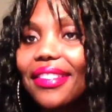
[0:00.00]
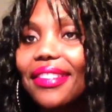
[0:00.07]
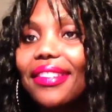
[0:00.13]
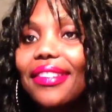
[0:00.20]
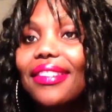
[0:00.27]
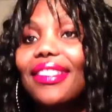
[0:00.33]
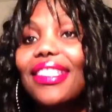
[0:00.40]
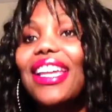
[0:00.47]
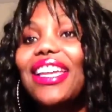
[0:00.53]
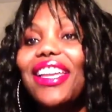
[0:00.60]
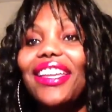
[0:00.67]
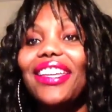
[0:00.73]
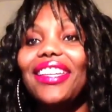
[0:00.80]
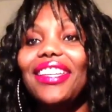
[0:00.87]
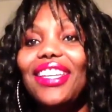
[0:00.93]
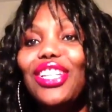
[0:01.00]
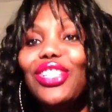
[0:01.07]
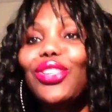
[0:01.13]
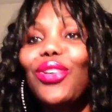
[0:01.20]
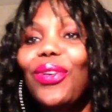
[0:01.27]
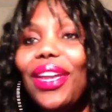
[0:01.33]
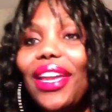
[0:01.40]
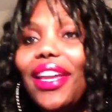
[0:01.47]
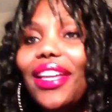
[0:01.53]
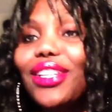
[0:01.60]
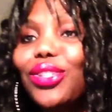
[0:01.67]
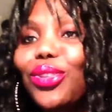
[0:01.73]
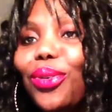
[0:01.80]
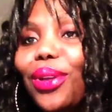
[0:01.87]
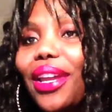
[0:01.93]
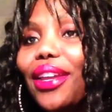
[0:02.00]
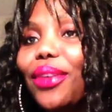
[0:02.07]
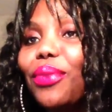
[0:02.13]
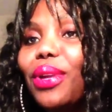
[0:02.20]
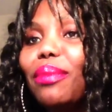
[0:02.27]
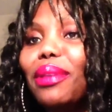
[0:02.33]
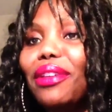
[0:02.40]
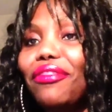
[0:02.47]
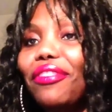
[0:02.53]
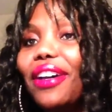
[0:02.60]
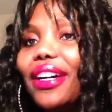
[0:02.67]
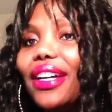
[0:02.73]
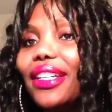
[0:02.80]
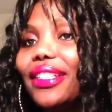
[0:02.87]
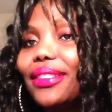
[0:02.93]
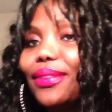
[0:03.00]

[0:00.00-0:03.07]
it. it's okay, it will be fine.